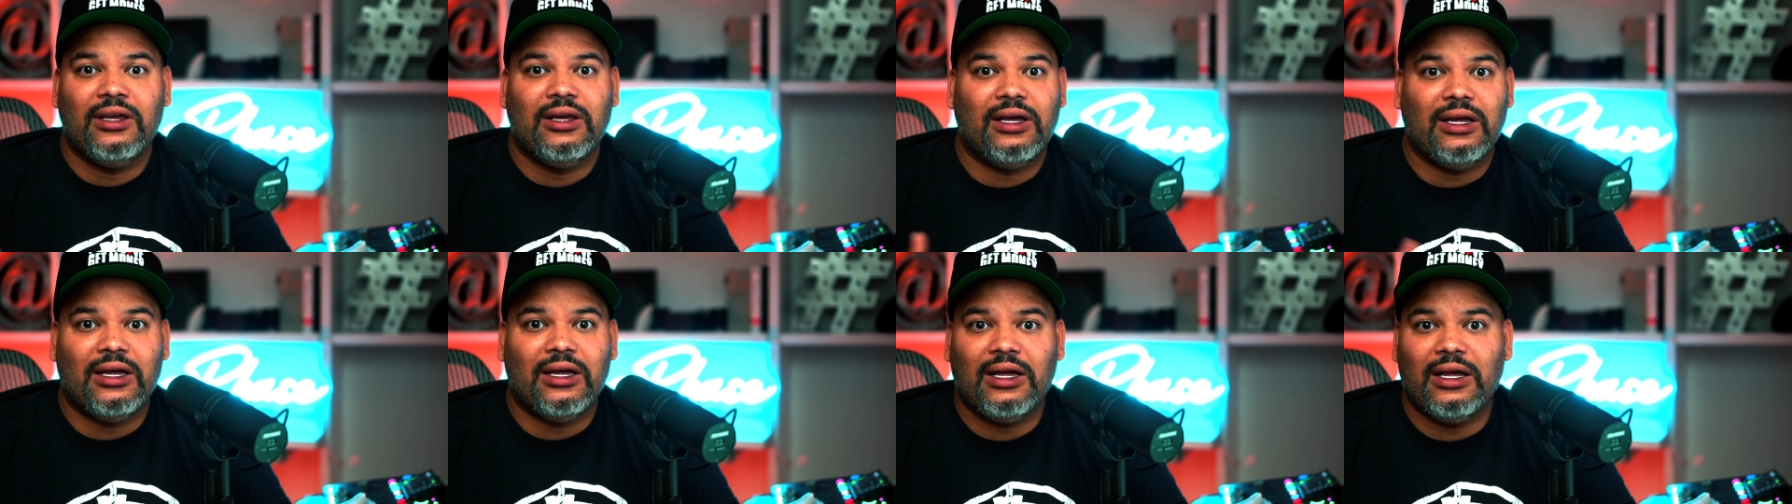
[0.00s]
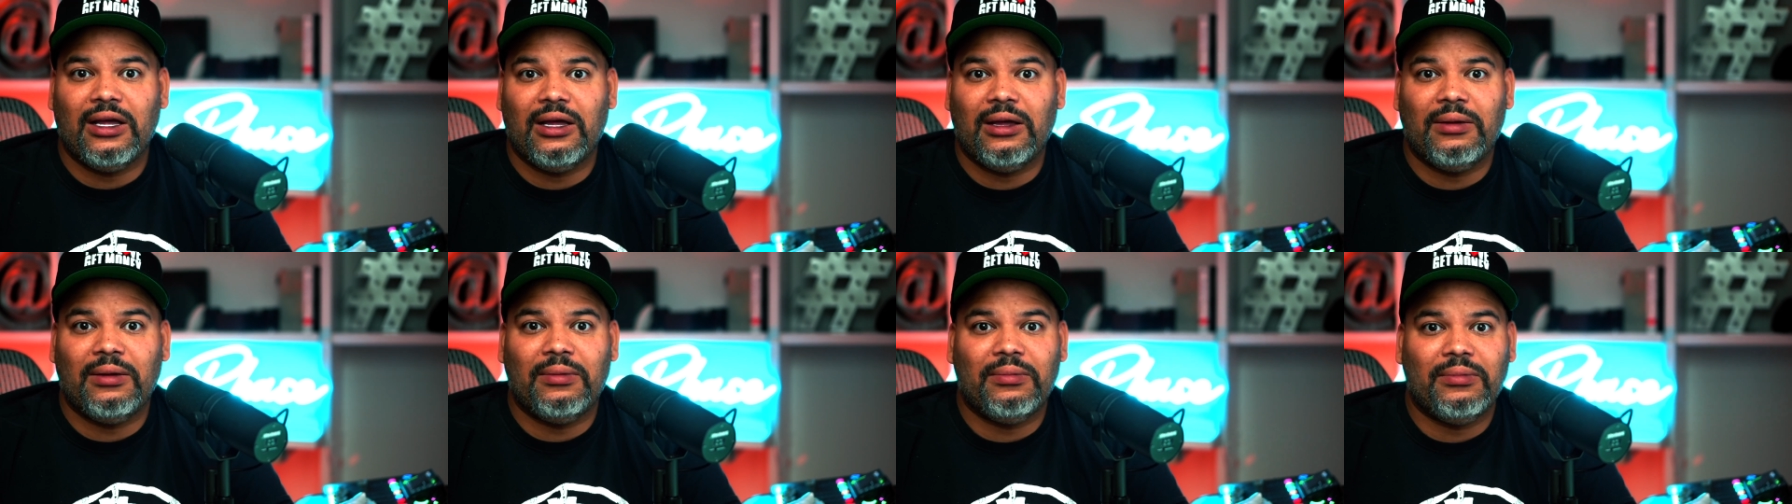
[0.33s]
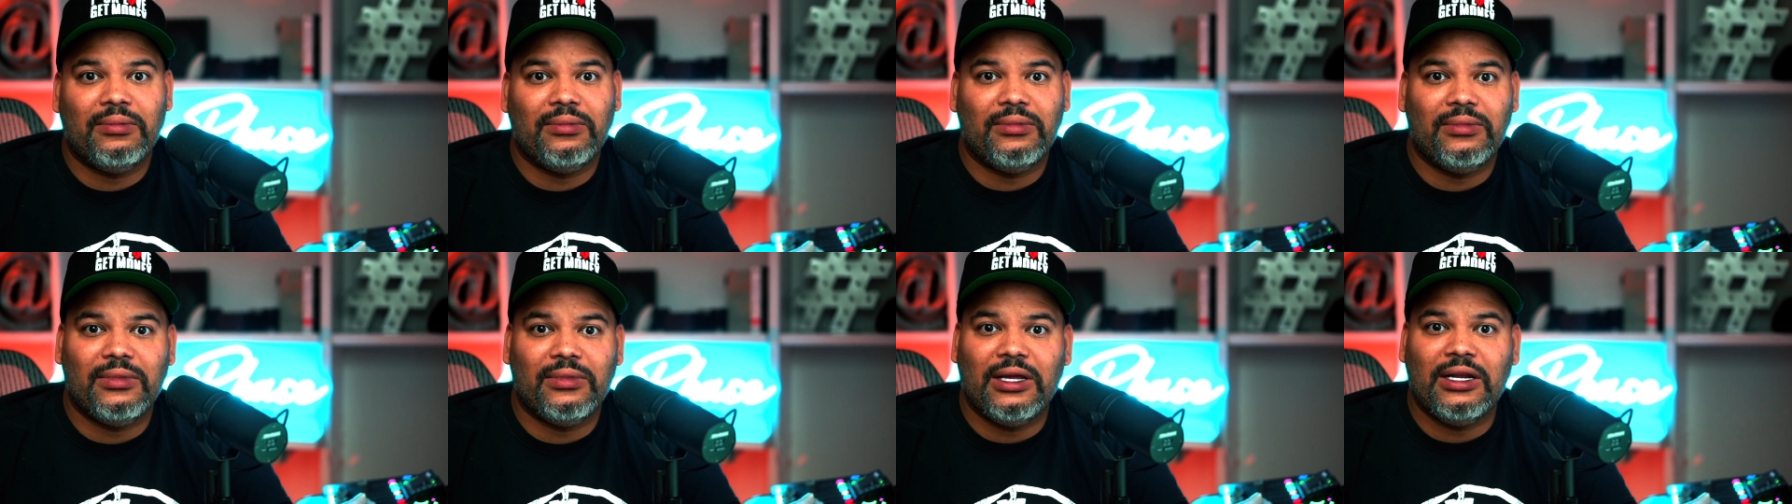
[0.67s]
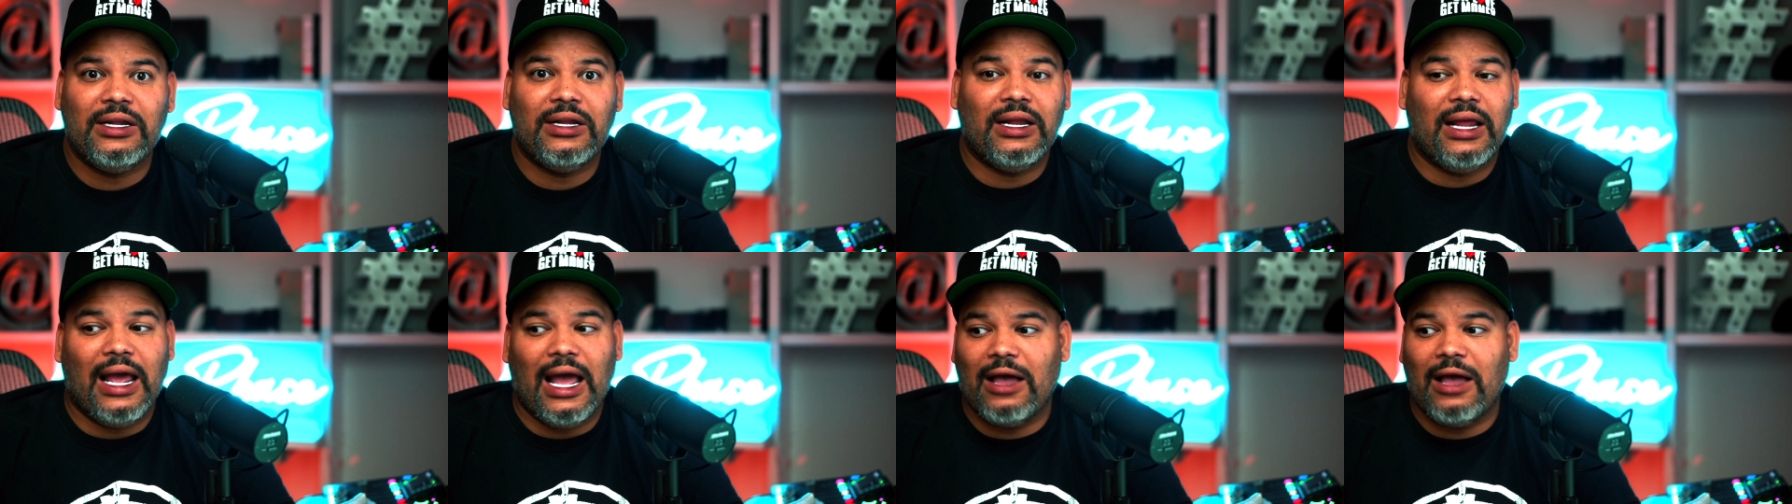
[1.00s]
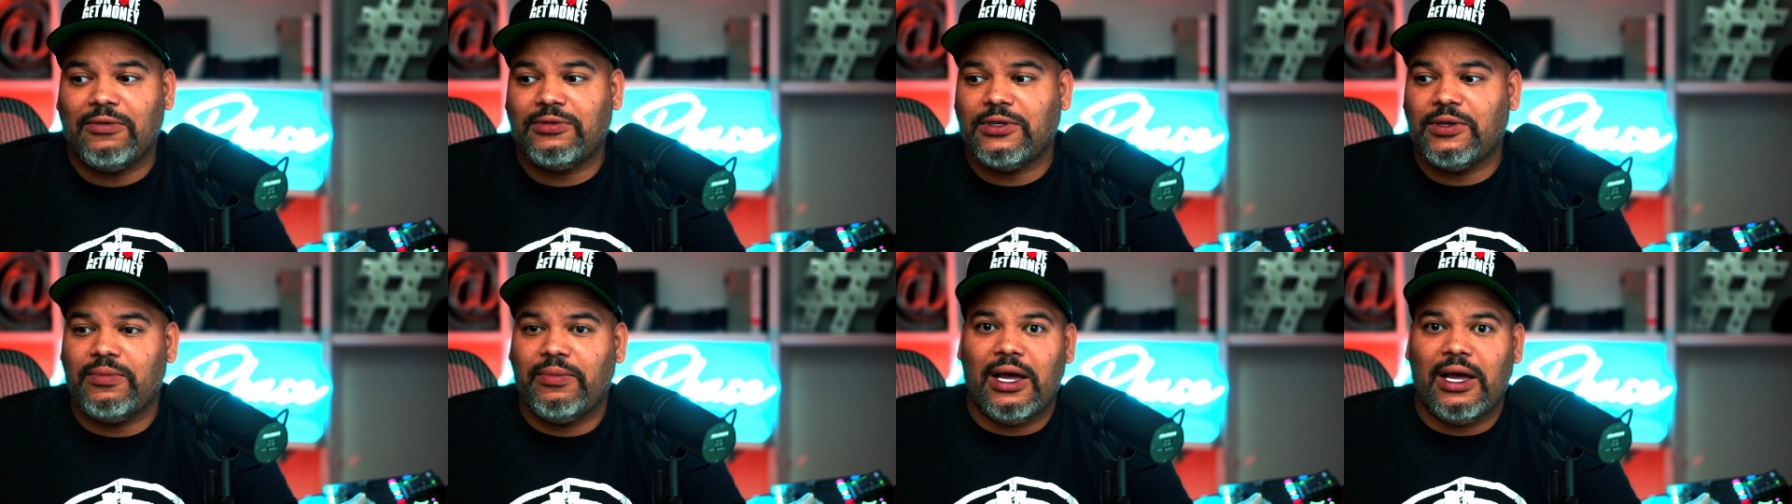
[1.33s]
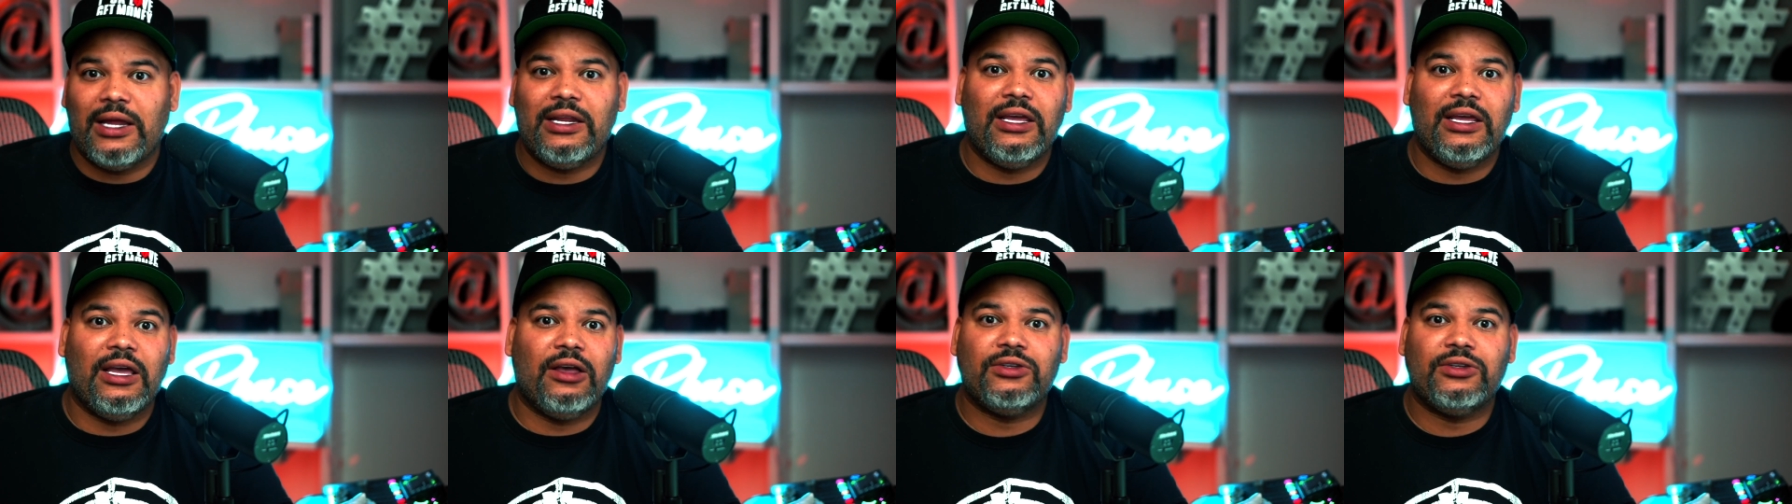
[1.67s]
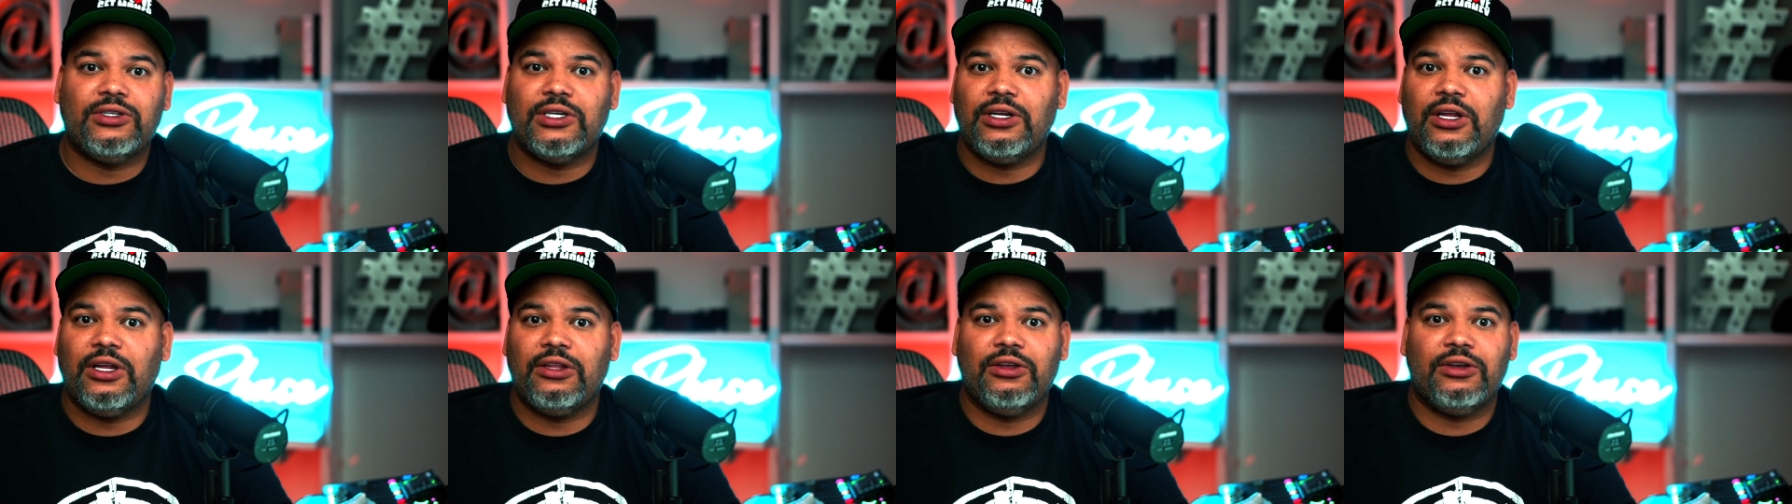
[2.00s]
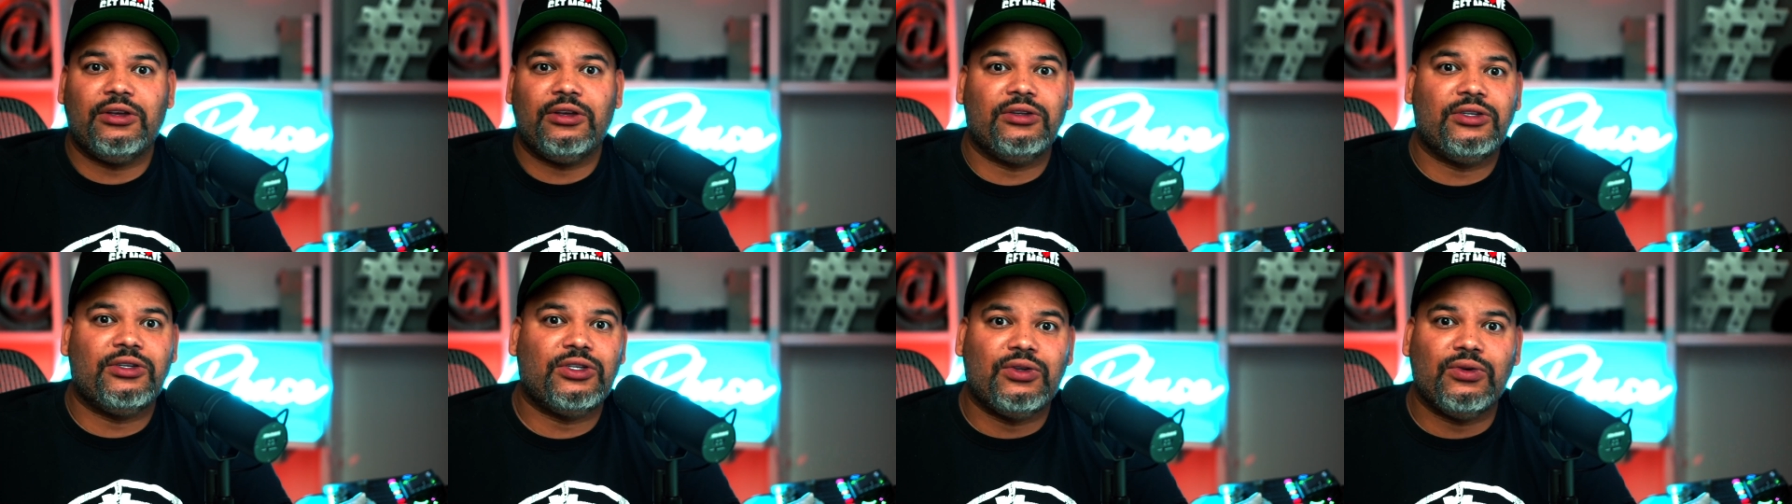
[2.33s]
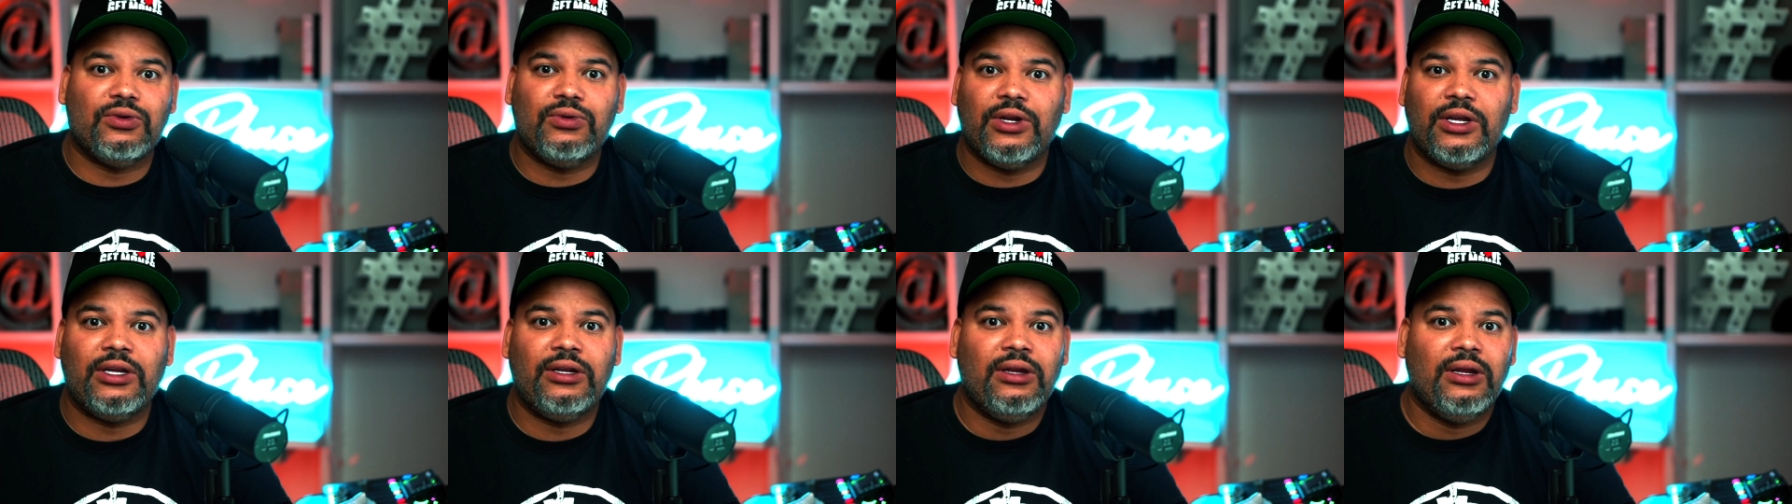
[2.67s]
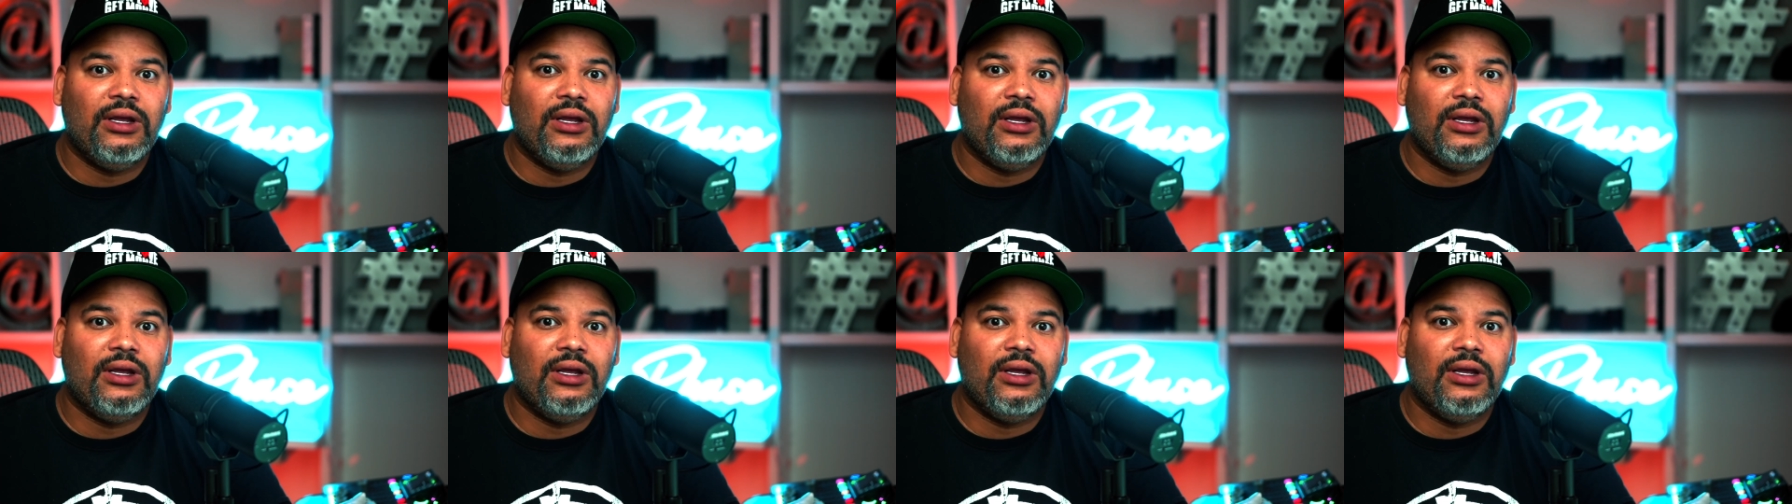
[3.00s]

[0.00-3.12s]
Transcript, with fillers: um, and have somebody else, another student,